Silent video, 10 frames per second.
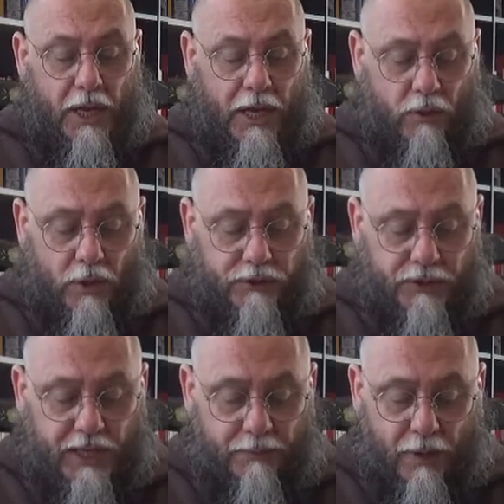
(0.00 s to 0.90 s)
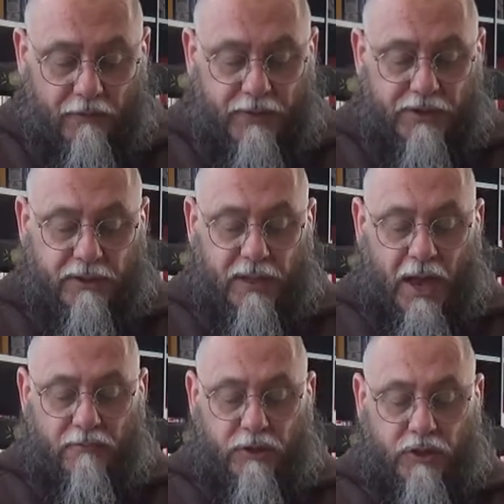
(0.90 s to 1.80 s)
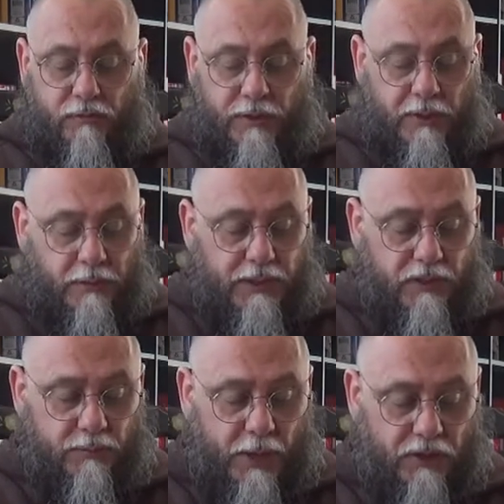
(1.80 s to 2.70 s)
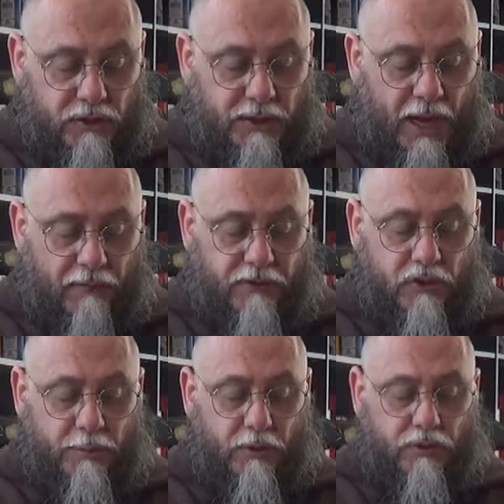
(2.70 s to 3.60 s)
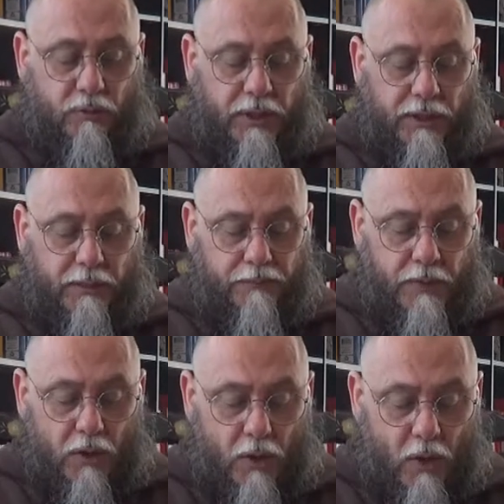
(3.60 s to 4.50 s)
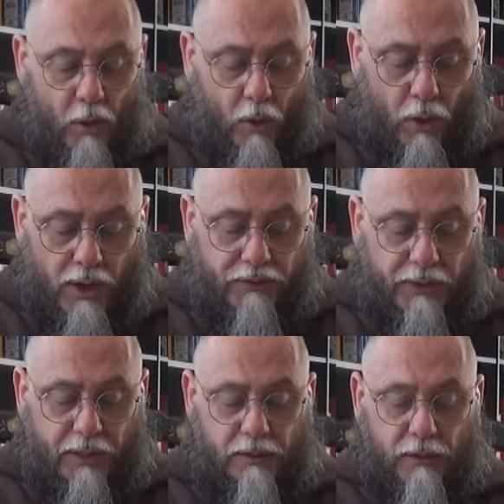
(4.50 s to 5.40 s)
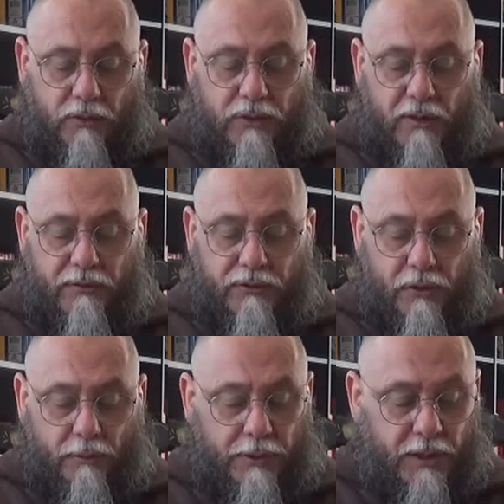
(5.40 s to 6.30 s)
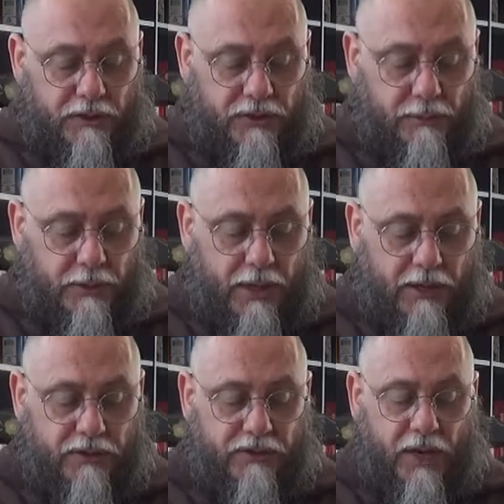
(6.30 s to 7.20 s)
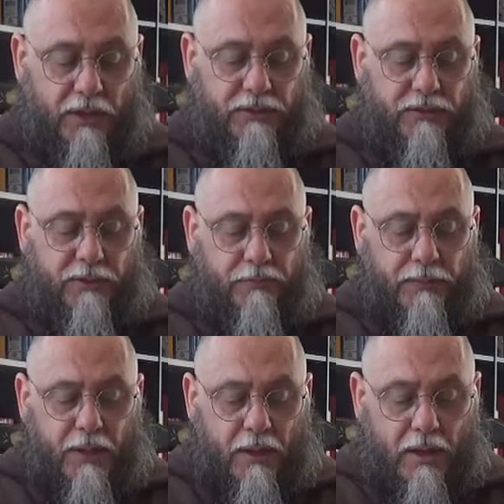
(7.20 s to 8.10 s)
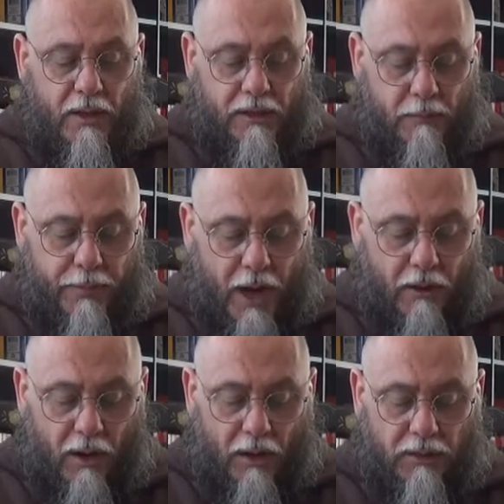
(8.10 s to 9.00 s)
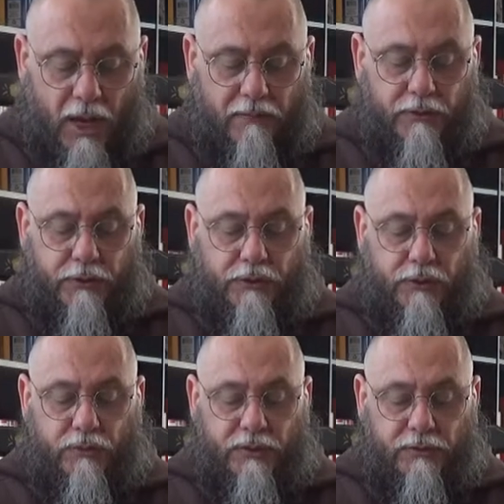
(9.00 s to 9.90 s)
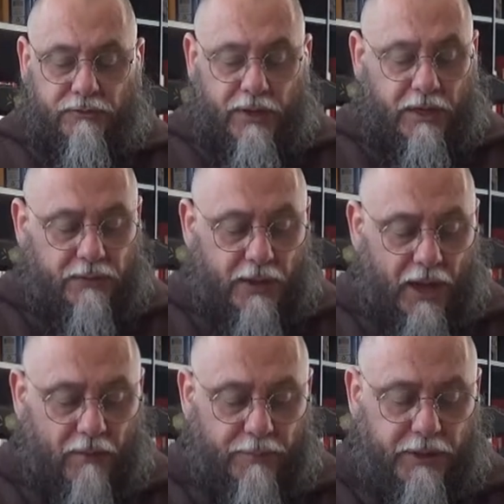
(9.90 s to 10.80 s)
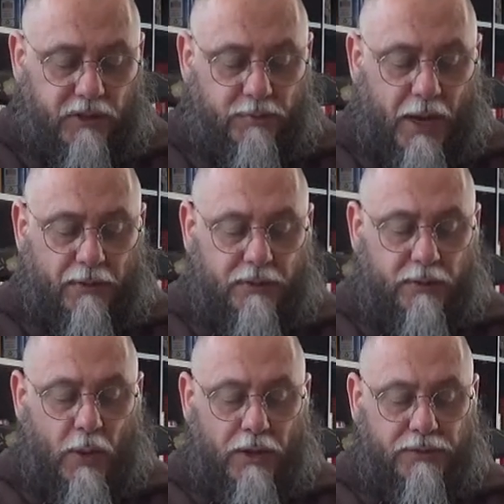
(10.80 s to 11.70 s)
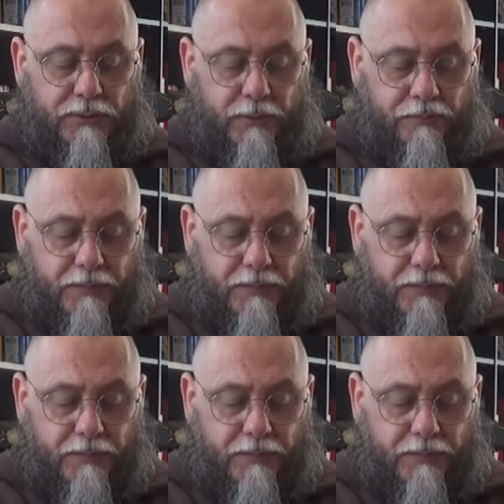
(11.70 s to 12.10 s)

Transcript: In order to keep our faith alive, we should frequently, especially after spiritual reading or at the conclusion of a sermon and similar exercises, compare our life with the truths of the faith that have been expounded to us.